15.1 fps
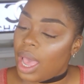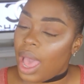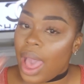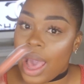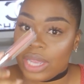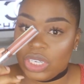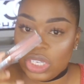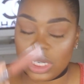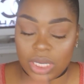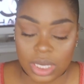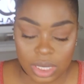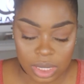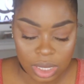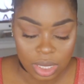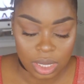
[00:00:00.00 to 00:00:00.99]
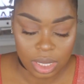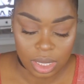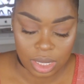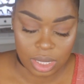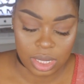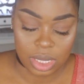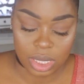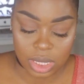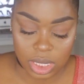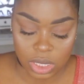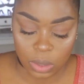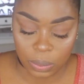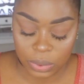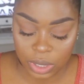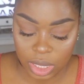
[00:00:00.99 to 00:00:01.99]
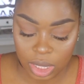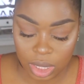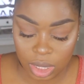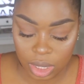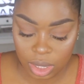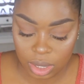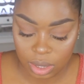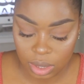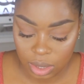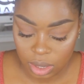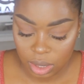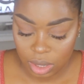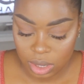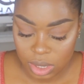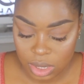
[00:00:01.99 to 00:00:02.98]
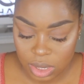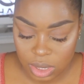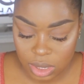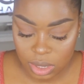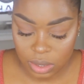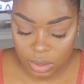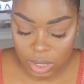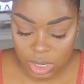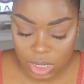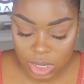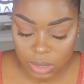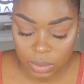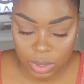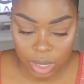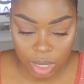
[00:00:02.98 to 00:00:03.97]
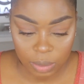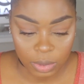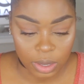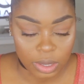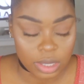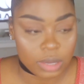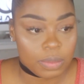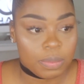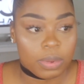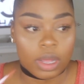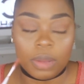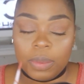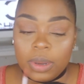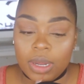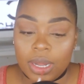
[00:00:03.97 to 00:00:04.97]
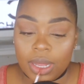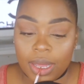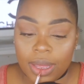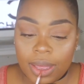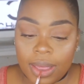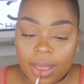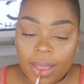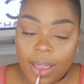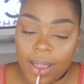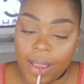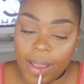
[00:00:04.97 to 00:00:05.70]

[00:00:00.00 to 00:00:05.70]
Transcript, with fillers: Ashton. It's so pretty. So this is the one that I'm going to apply